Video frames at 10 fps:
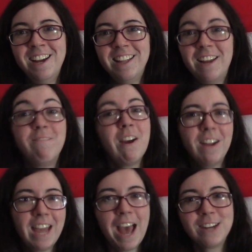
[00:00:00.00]
like
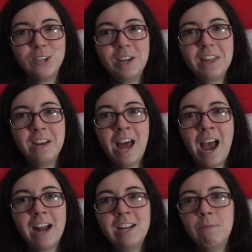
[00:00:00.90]
very casually the
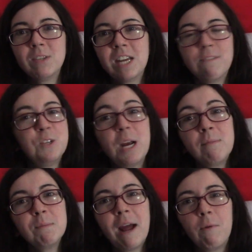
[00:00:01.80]
Nein he was like if she
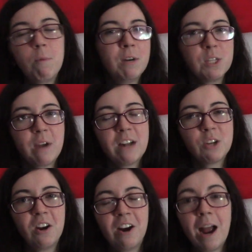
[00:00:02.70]
comes back with one scratch
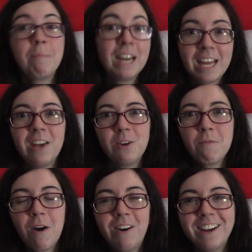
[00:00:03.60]
on her i'm gonna kill
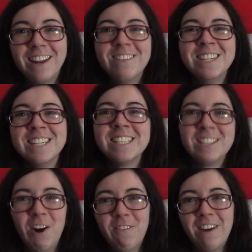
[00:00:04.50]
you all and it was just
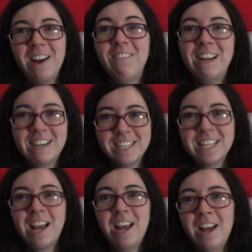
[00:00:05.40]
so funny because
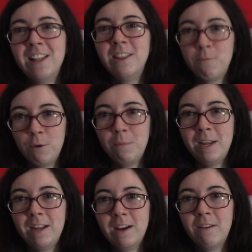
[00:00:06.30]
the
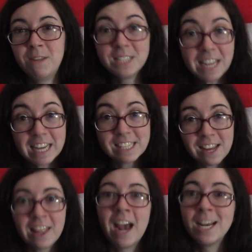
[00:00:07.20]
ruby of the sea has
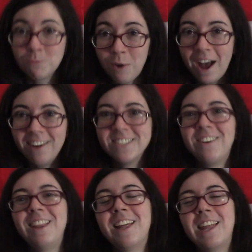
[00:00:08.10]
done that as well so
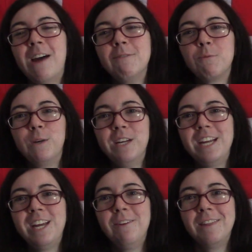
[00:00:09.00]
i thought that was really
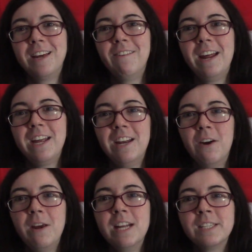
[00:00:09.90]
cute that like you
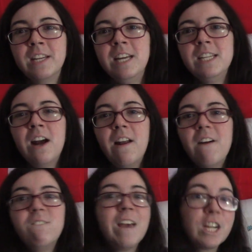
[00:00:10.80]
know he doesn't he's not
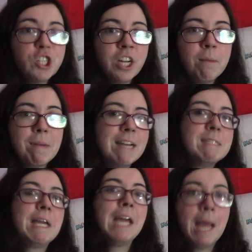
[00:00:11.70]
affectionate because
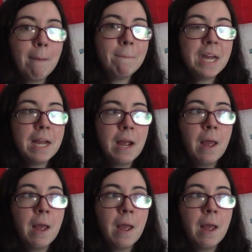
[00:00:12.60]
he can't be